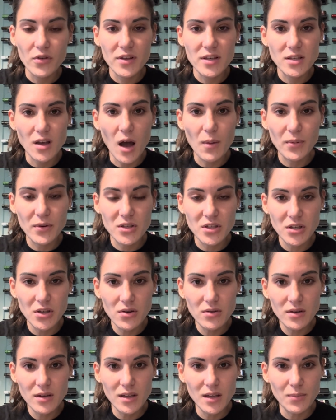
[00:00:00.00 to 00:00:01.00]
this
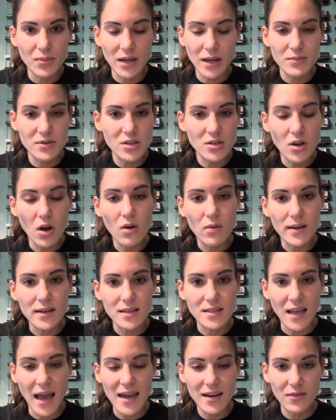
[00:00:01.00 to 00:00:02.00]
opportunity, but I'm so
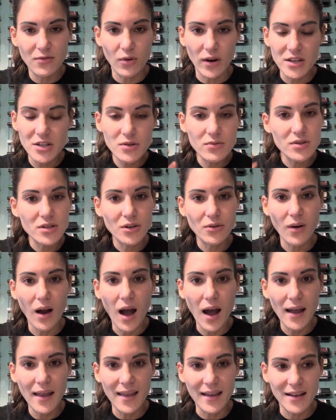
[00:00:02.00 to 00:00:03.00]
excited for it. And she was
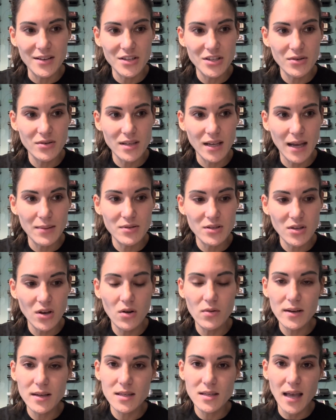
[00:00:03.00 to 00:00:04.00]
crying, and she was like, I'm
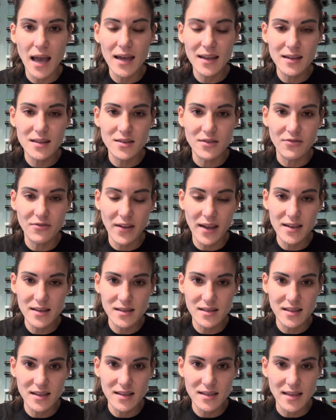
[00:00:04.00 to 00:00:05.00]
so excited to
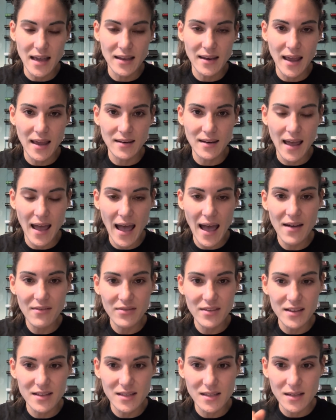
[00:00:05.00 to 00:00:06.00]
face this and
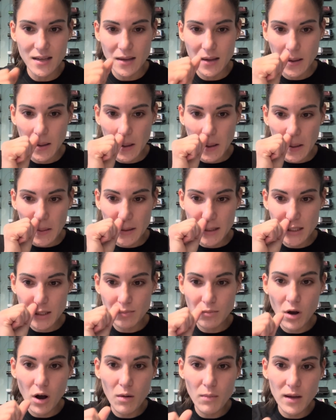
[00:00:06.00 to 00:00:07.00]
have this
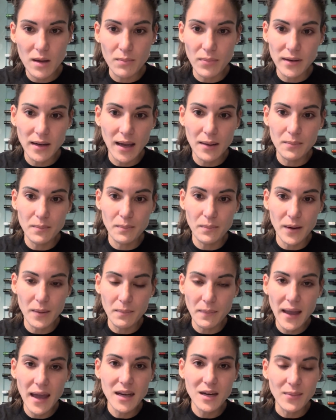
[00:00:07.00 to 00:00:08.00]
moment,
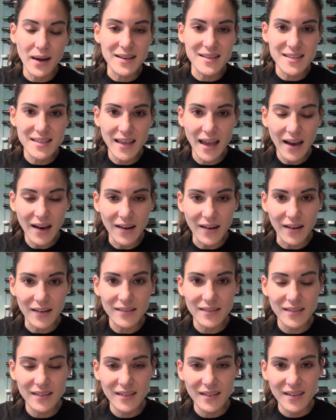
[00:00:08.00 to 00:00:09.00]
but man, am I
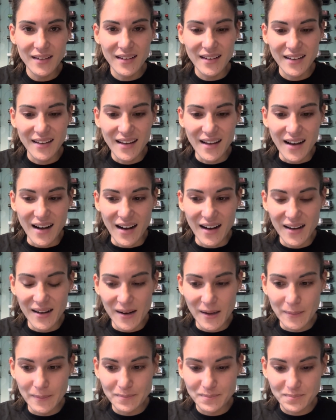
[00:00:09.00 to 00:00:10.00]
scared.
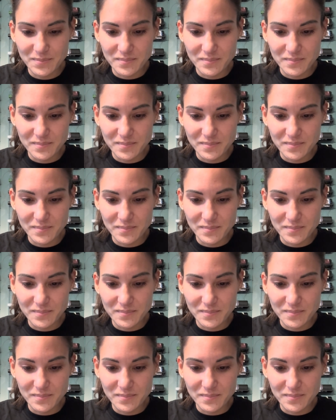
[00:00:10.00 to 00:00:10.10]
And